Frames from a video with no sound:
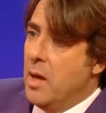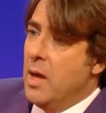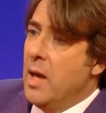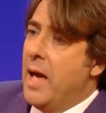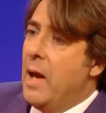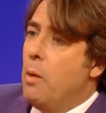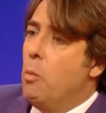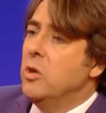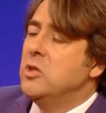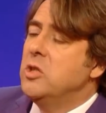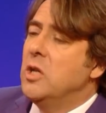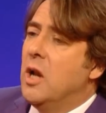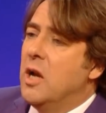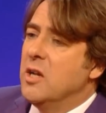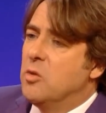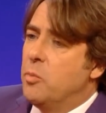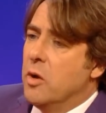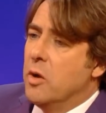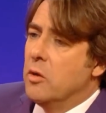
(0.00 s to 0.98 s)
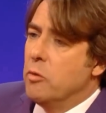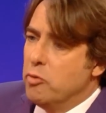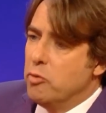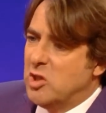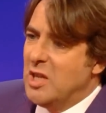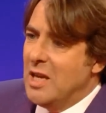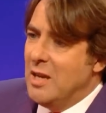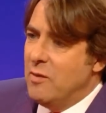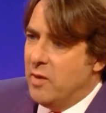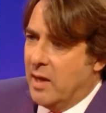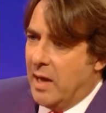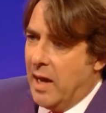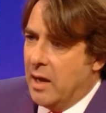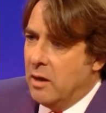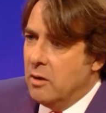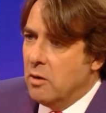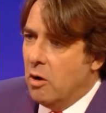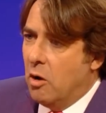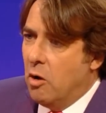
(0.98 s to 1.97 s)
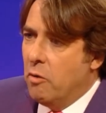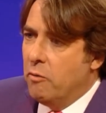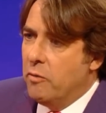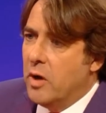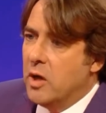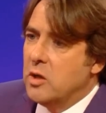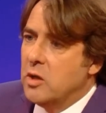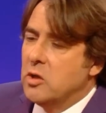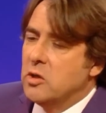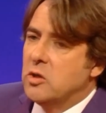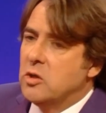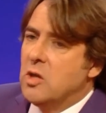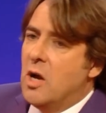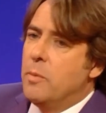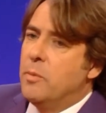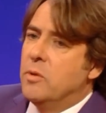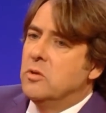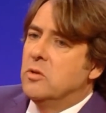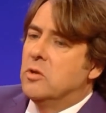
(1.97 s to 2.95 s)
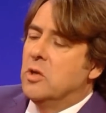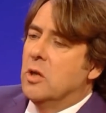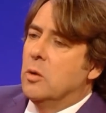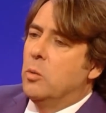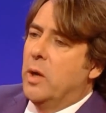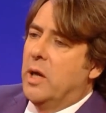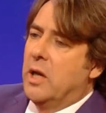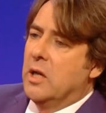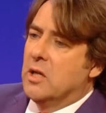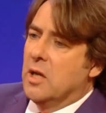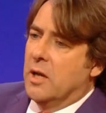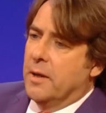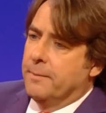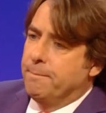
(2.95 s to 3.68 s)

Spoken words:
What's it like to be on the receiving end of Simon's wicked tongue?